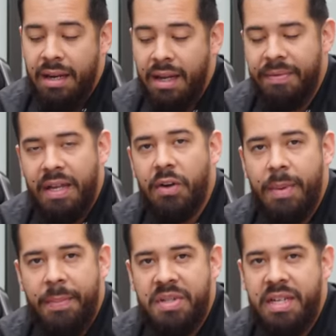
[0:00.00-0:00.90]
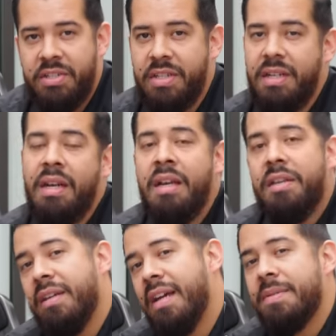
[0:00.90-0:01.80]
love layering my protection.
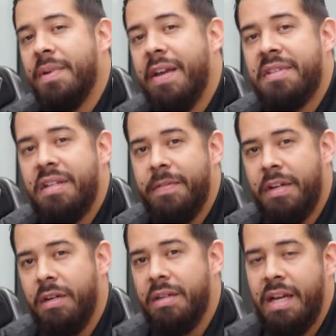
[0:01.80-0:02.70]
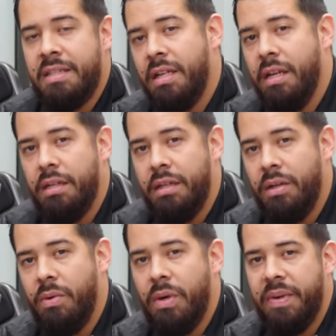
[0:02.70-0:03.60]
You guys may have seen a video not too long
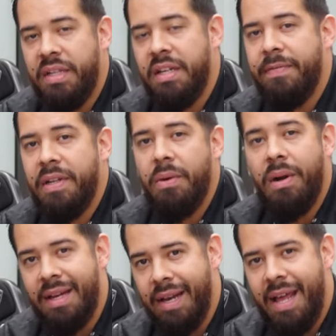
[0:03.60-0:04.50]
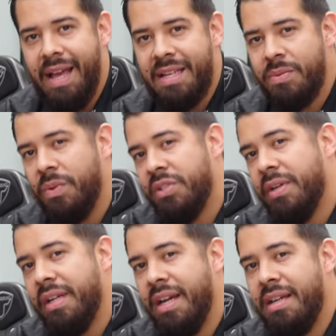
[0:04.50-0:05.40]
ago where we did a video on glass. We
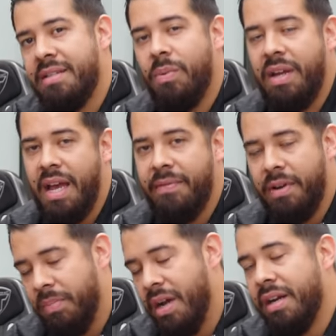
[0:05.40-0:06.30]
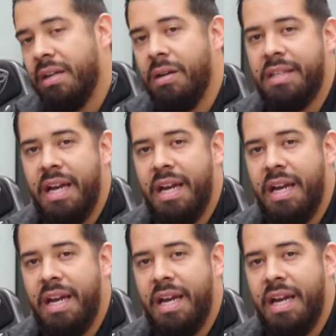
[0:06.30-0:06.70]
showed you guys we have a product called